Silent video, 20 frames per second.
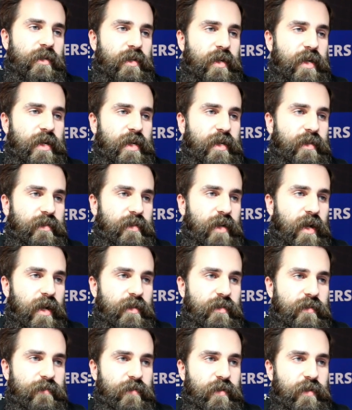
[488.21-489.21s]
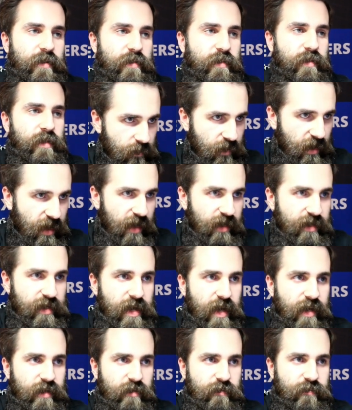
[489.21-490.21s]
his answers, and
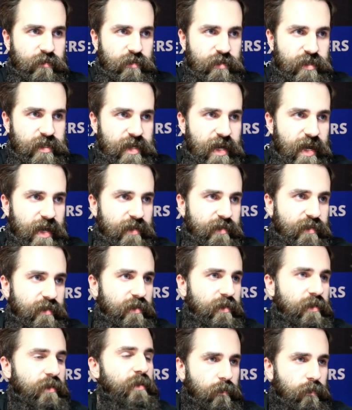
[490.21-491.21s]
he answered yes.